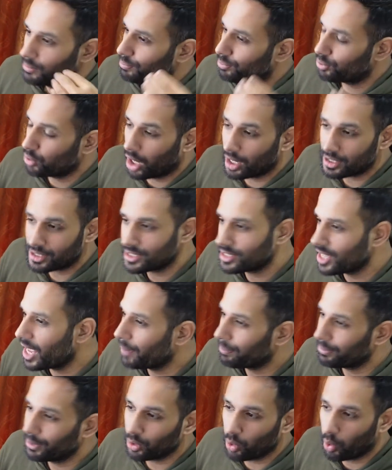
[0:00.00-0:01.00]
process
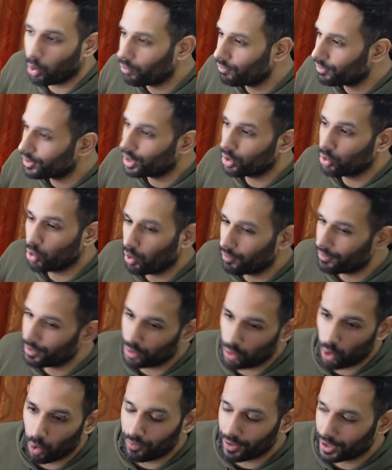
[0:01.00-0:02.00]
happening over and over
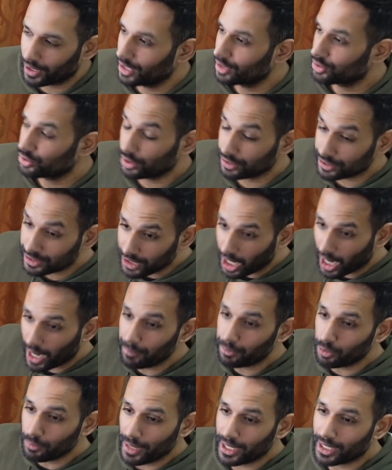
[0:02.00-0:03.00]
and over again. So it's
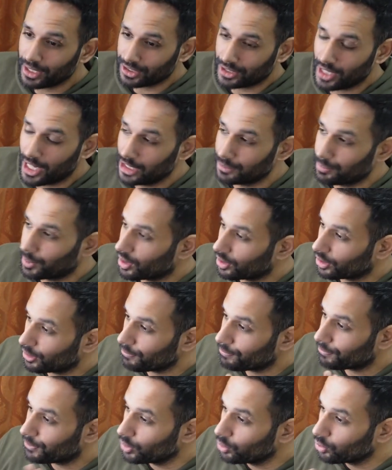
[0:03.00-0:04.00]
time to make a change, because
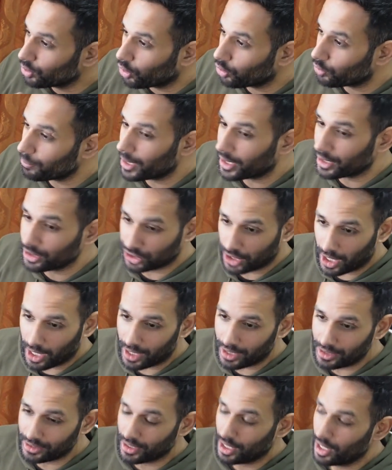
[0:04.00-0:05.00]
if you don't make a
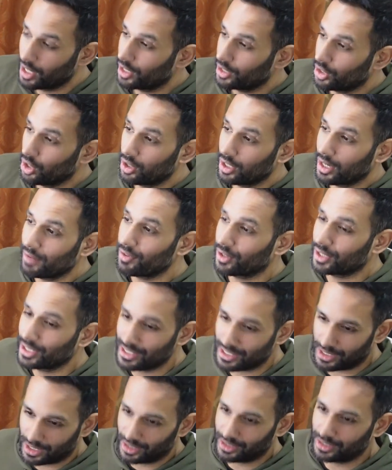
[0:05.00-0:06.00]
change, you're never going to
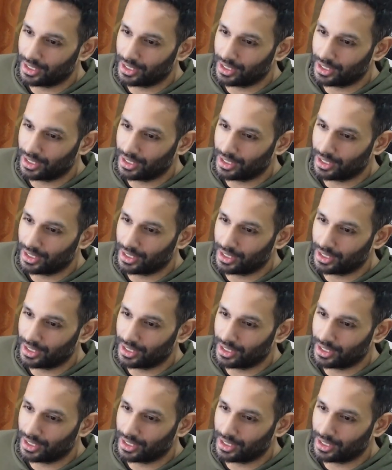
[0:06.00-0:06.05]
see a